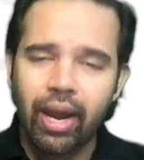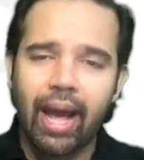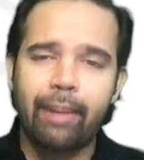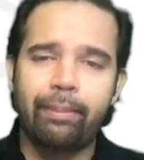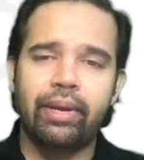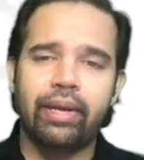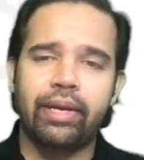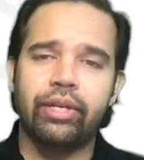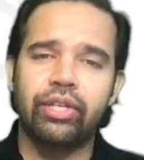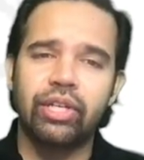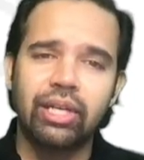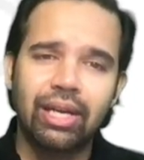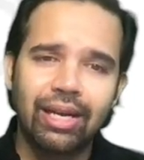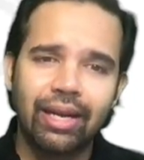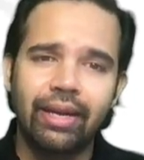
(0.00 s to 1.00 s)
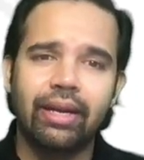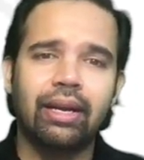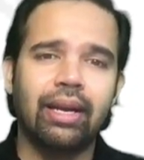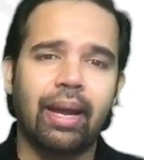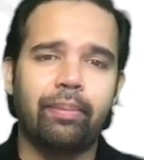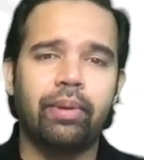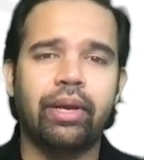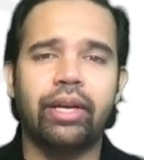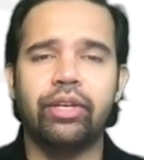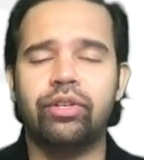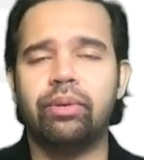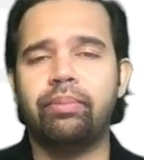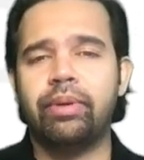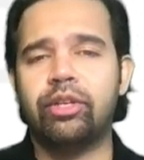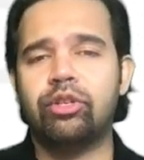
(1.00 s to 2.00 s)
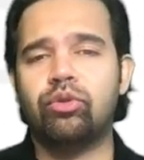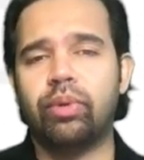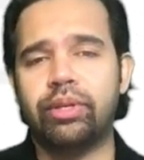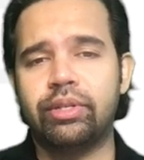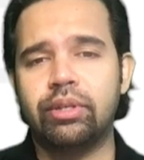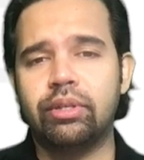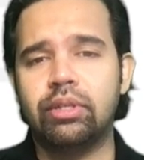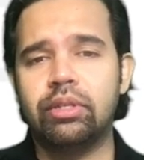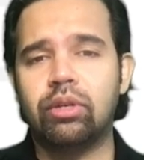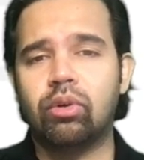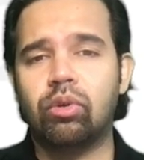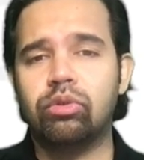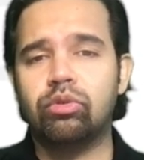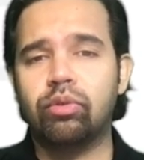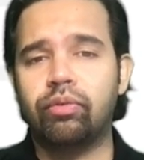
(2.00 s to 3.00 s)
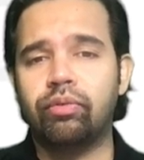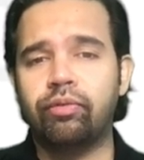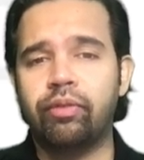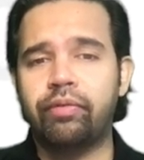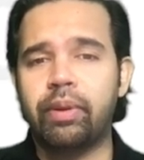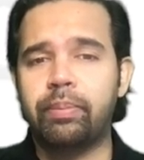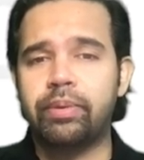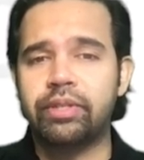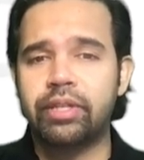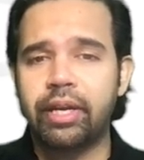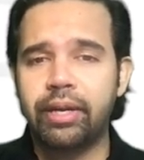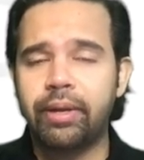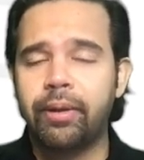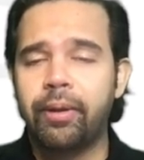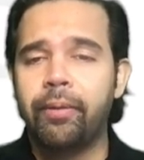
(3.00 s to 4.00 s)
application clinical application based question these are also 50%